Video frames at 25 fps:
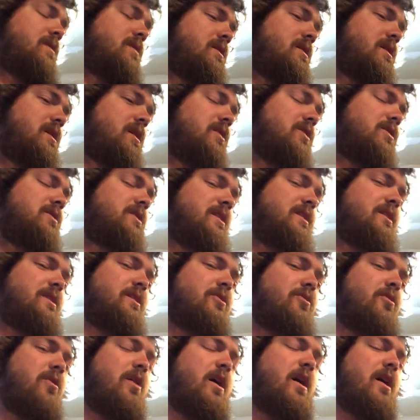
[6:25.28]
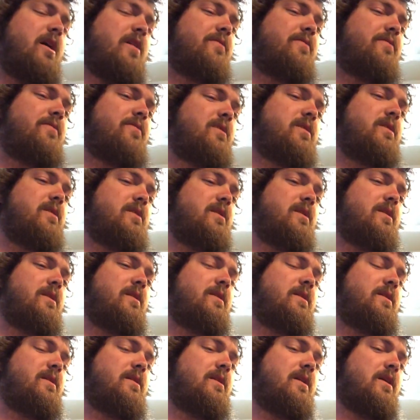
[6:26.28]
I looked at the graph.
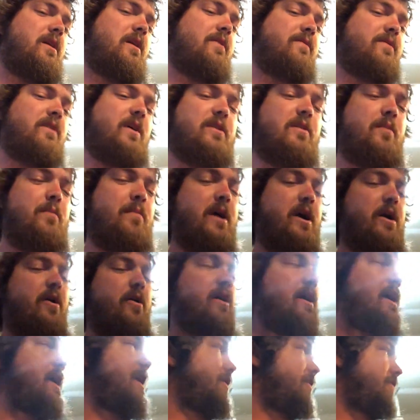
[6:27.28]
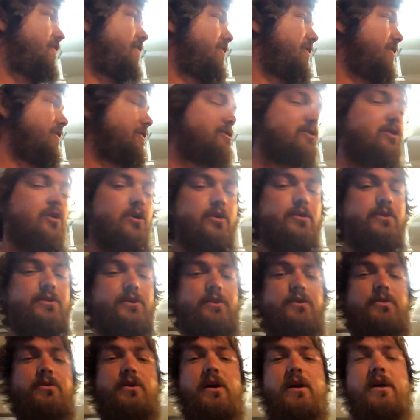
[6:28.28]
I've got the battery out over there
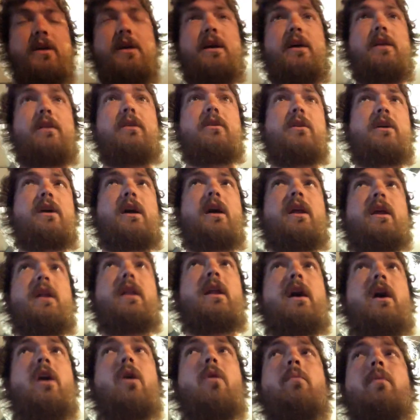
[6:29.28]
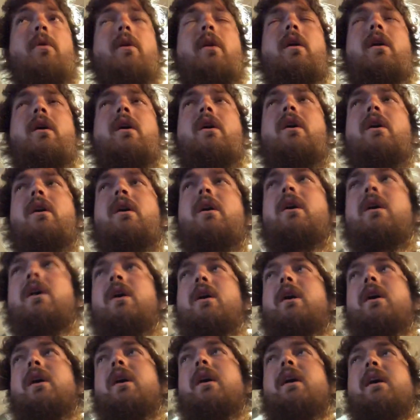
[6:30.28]
charging, so I can't look at it now, but
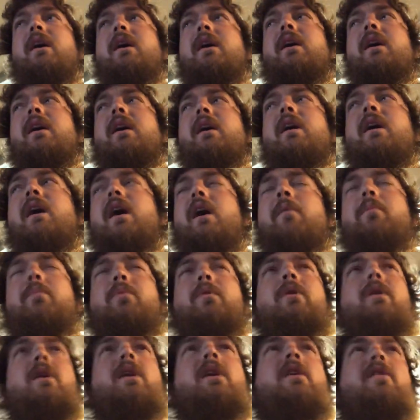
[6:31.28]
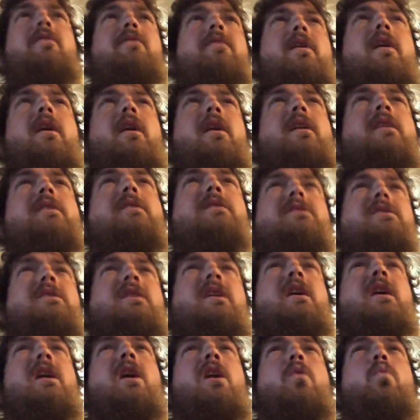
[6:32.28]
I believe it
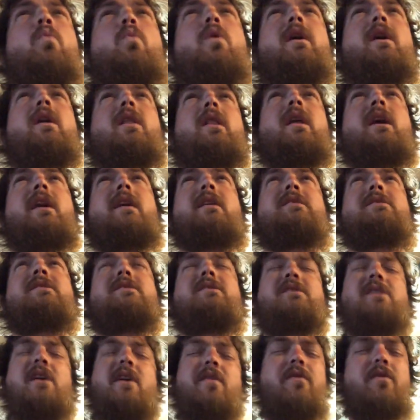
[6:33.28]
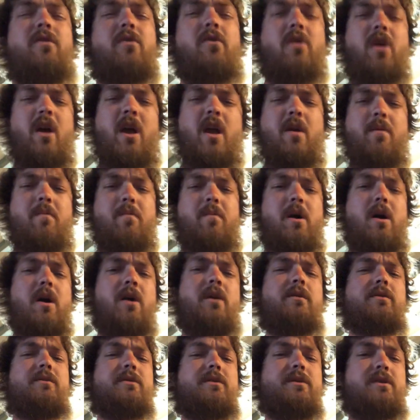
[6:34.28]
said I went like 7 or 8
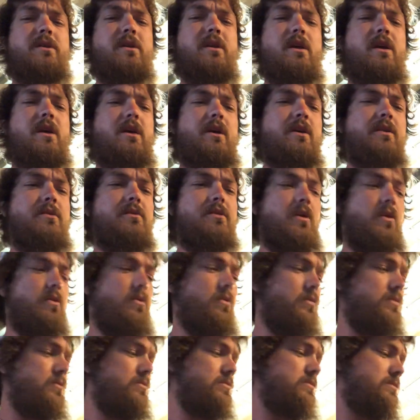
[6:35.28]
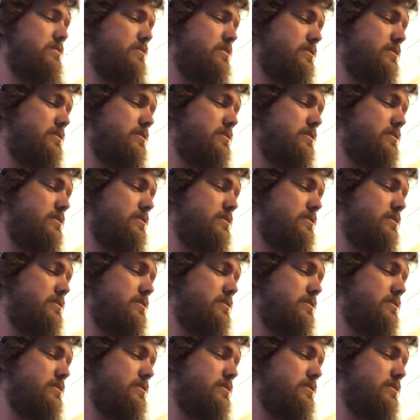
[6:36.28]
miles today total.